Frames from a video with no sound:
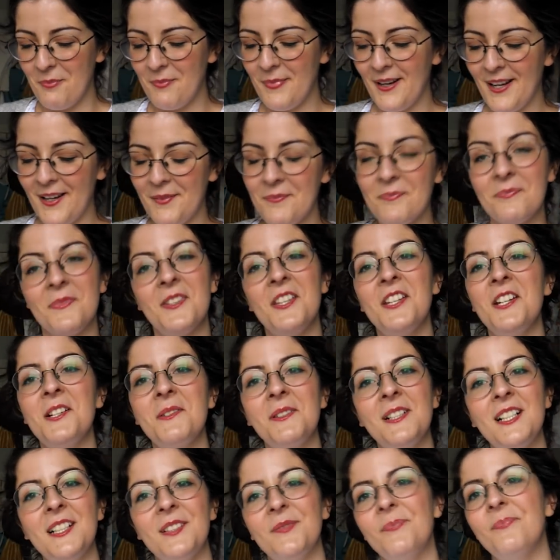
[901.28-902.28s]
But you know
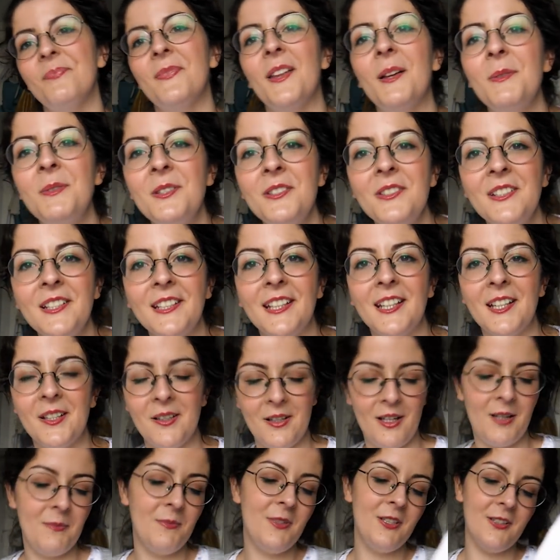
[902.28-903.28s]
what? I'm doing it.
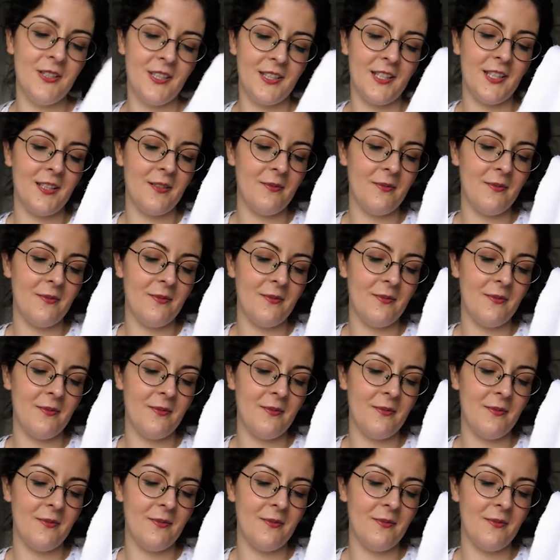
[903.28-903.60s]
I'm doing